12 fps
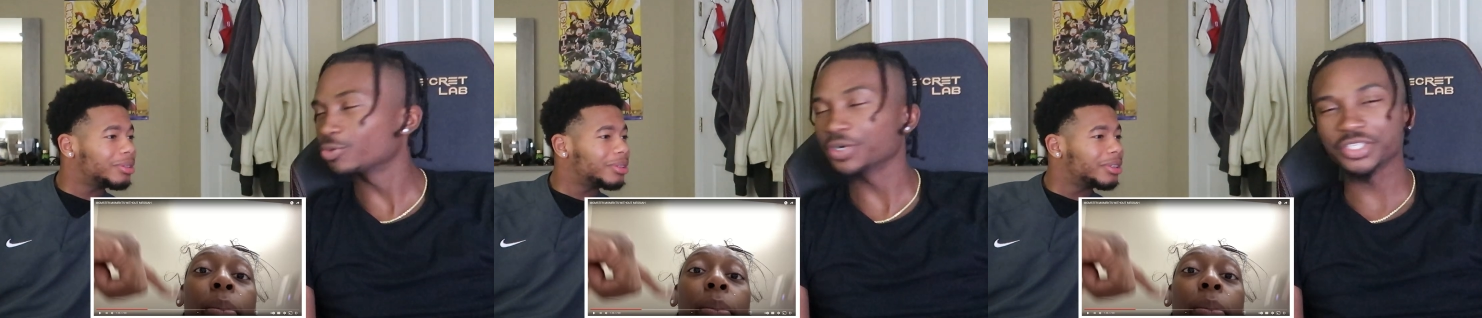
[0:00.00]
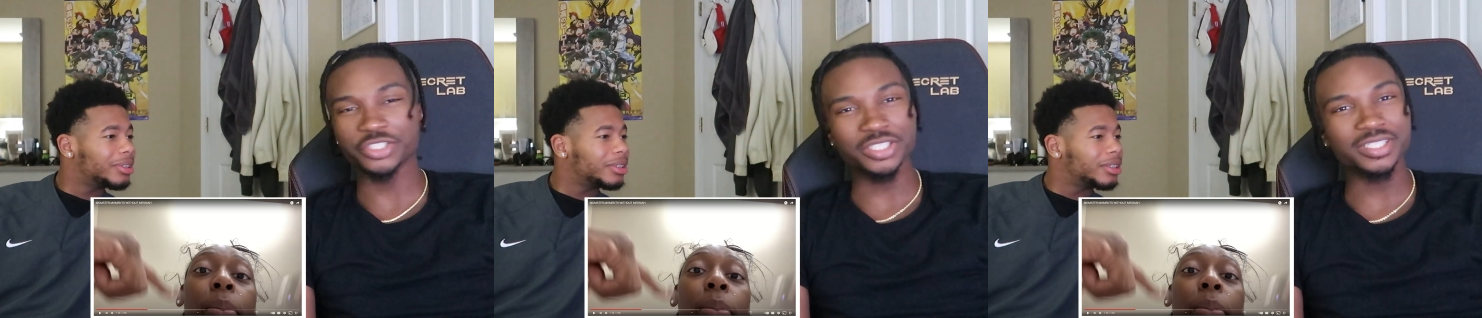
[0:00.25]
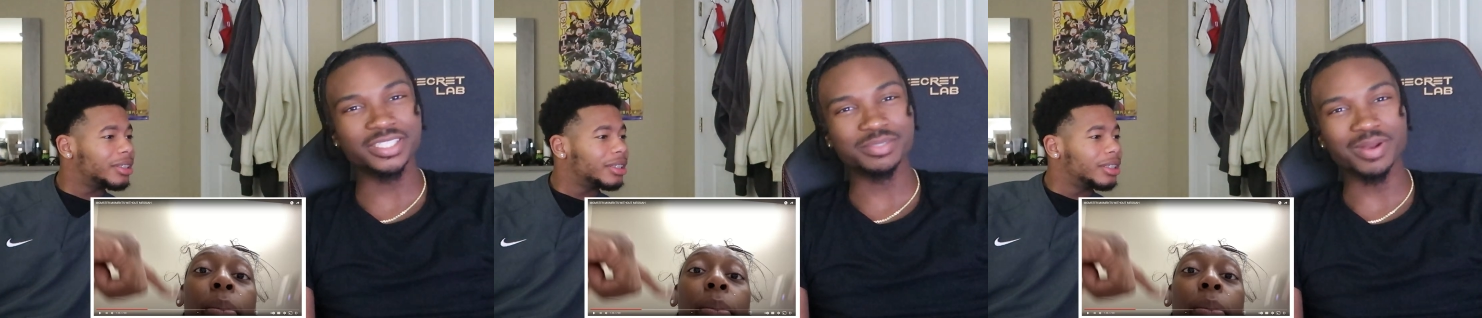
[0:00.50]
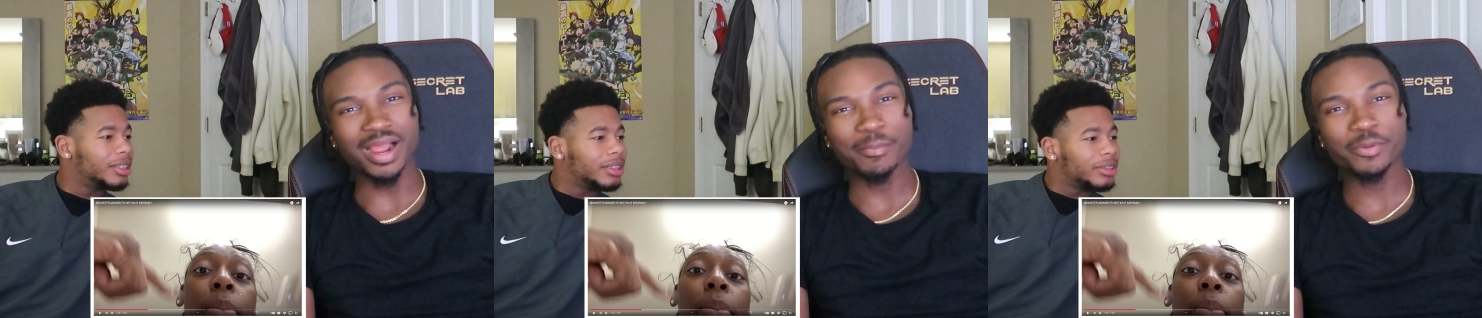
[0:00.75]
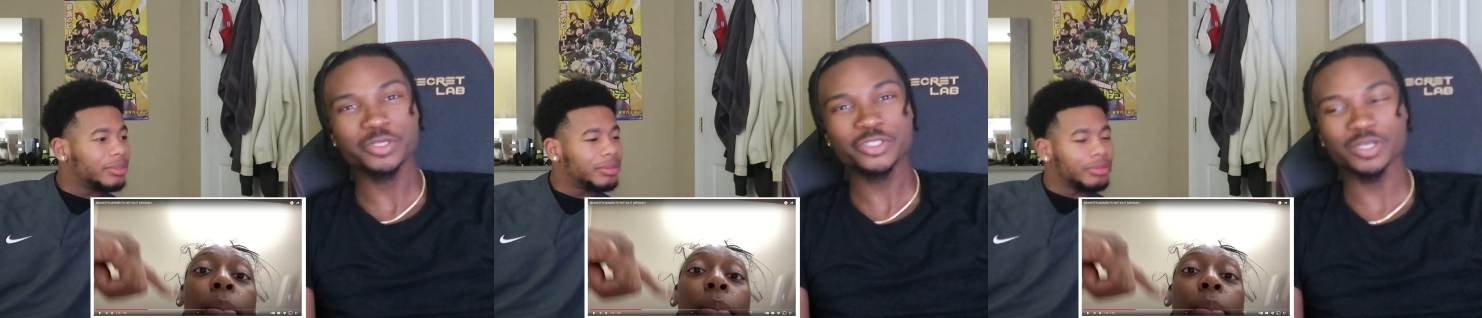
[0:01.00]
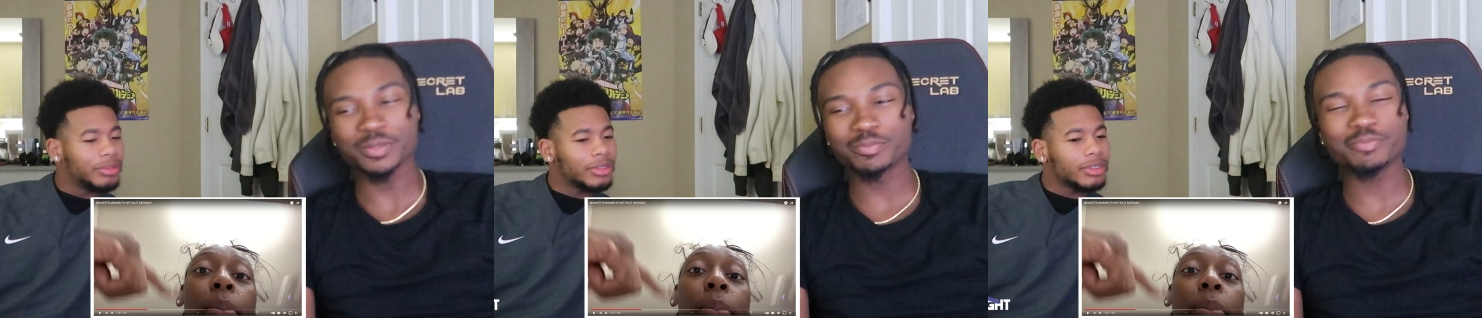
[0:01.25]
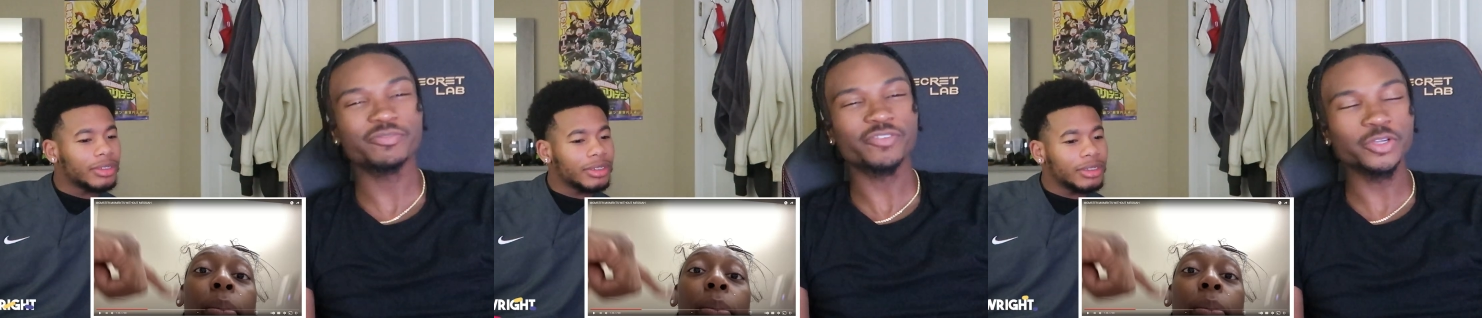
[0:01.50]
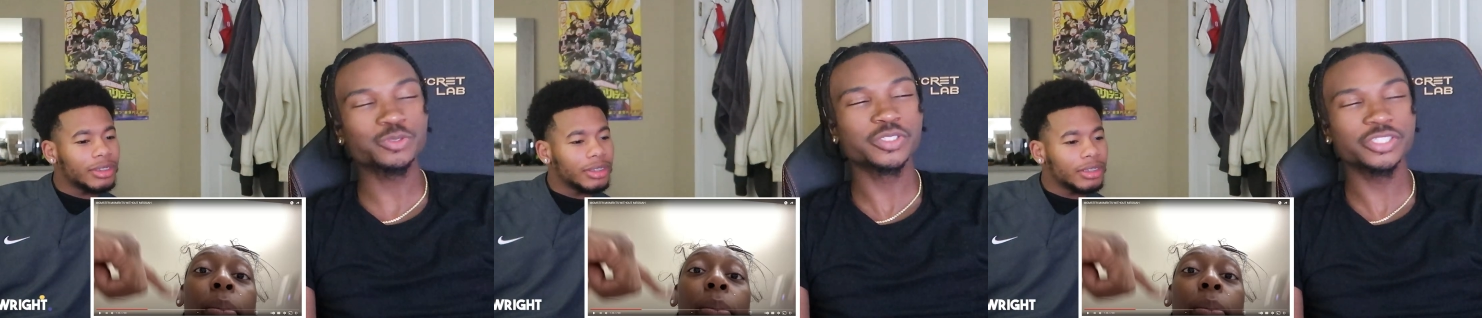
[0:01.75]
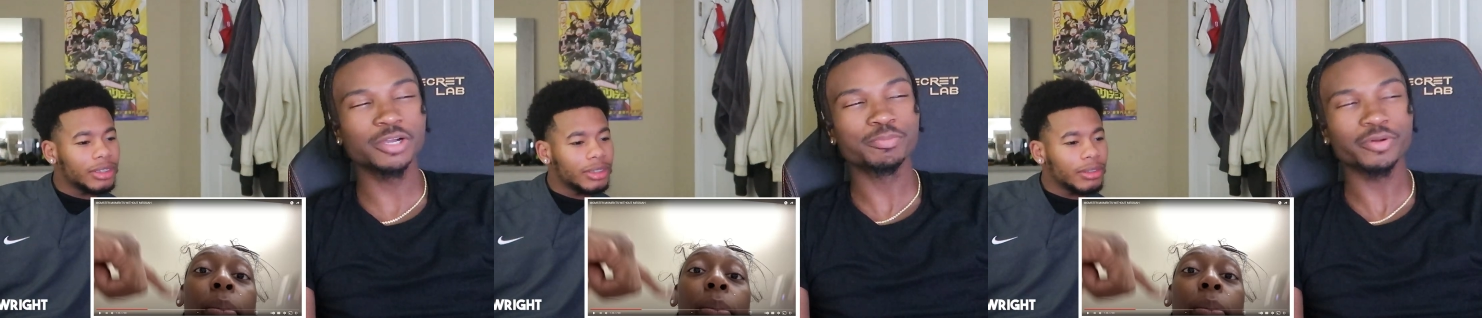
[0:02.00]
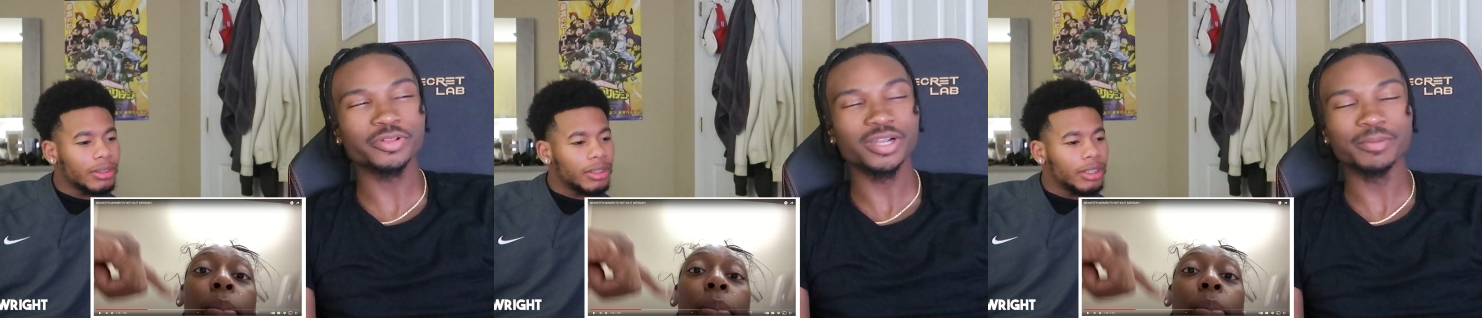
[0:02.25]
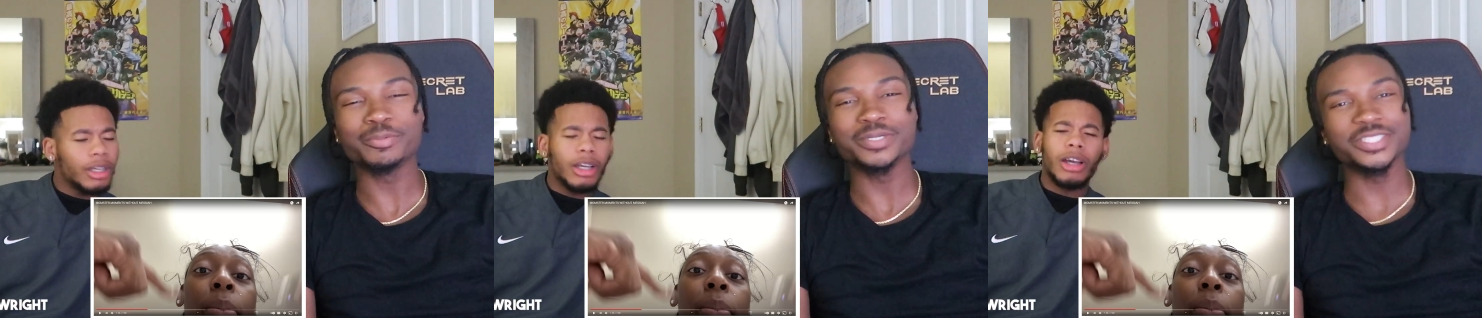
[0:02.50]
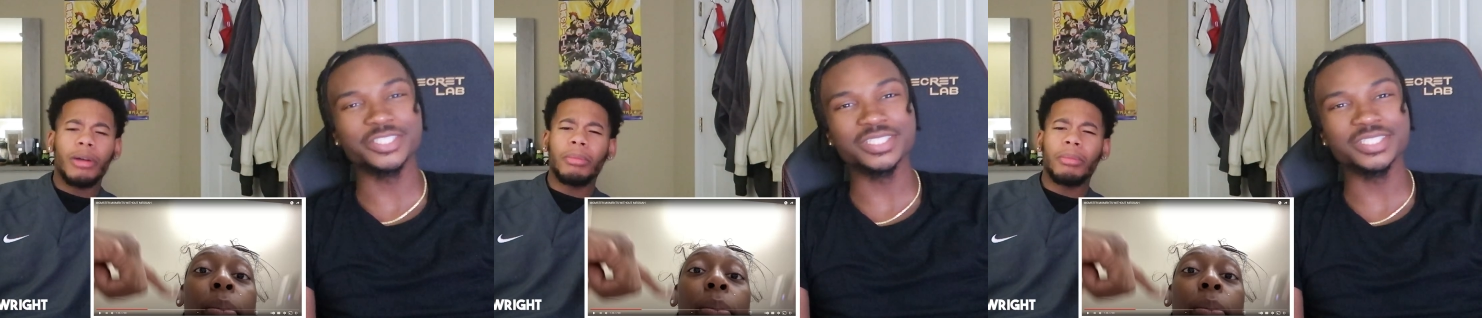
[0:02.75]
Speaker 1: To wear jeans, bro. I'm pretty sure folks would still pull it up with